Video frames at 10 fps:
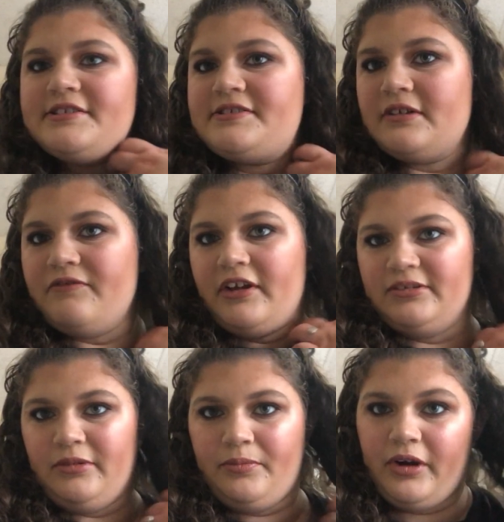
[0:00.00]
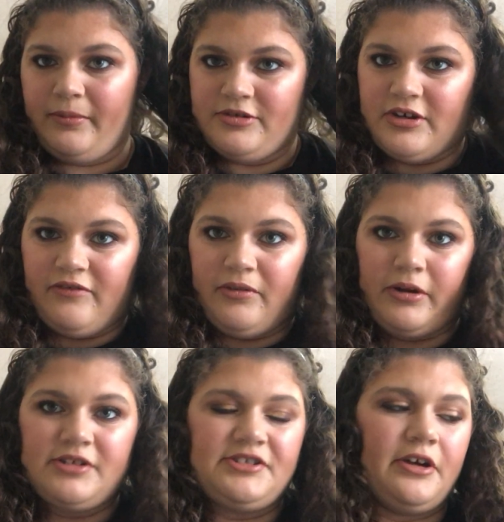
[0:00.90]
It's available pretty much
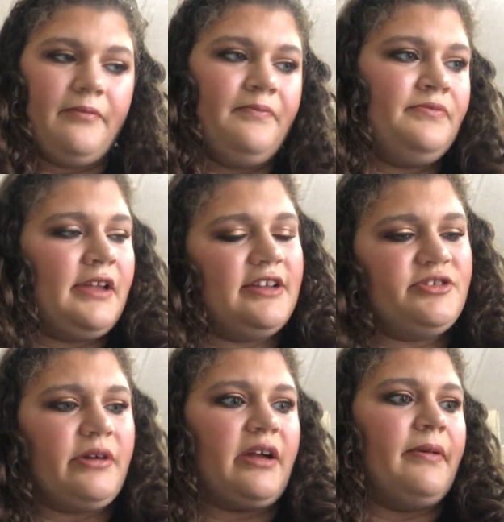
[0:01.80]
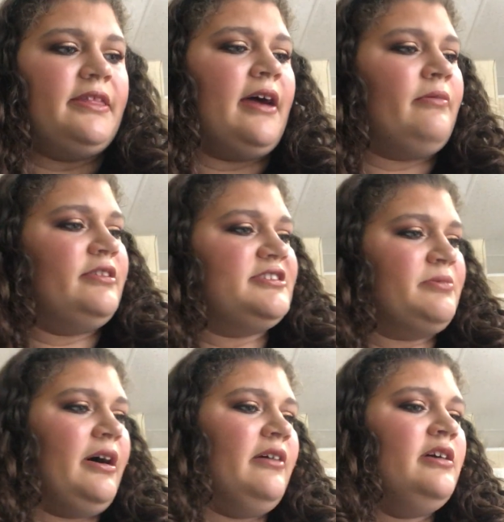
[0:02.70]
everywhere, so I do recommend that one as
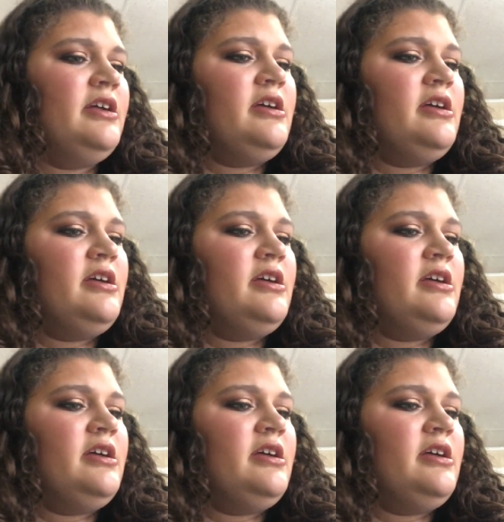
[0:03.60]
well.